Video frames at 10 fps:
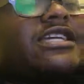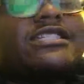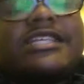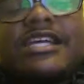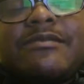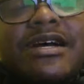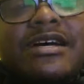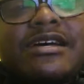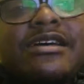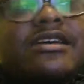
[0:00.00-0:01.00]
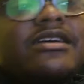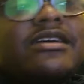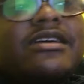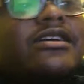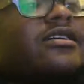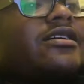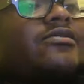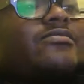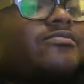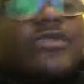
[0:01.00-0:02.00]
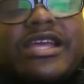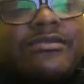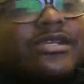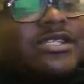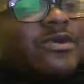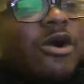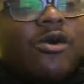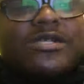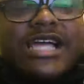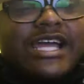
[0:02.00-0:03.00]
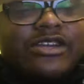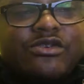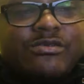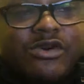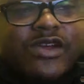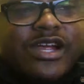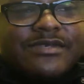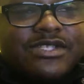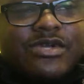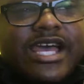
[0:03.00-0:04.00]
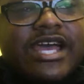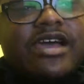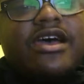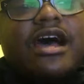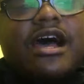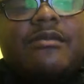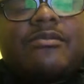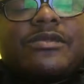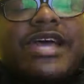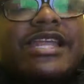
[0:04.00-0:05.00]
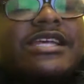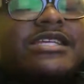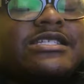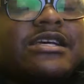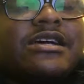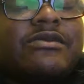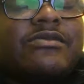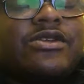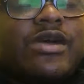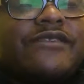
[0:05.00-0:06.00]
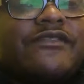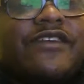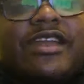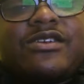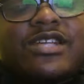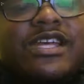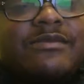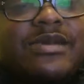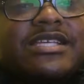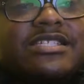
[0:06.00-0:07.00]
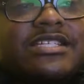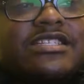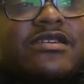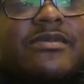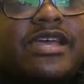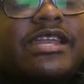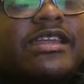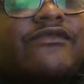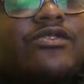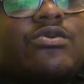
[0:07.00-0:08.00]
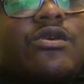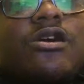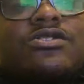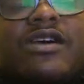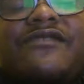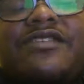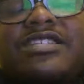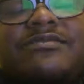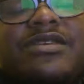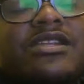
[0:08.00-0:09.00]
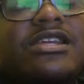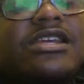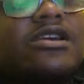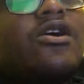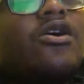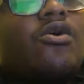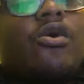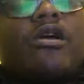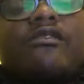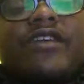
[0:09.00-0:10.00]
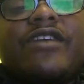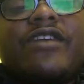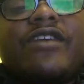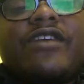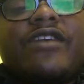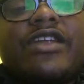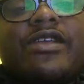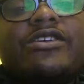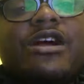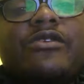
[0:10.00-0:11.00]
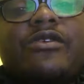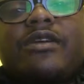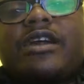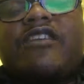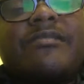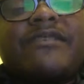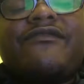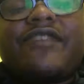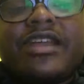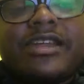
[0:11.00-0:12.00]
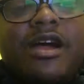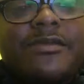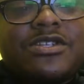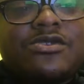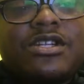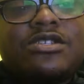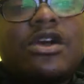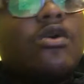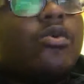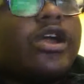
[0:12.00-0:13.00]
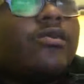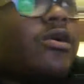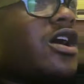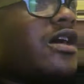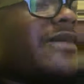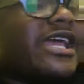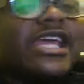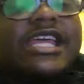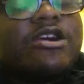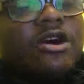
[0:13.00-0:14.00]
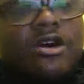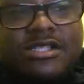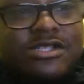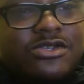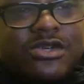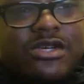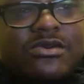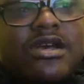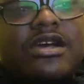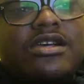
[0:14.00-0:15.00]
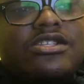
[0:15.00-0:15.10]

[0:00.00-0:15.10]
Six Sigma. We're always adding new programs to that. That is, we do have a financial aid based system, and then if you also have a disability or a veteran, there's other government funded opportunities where it won't come at any cost to you.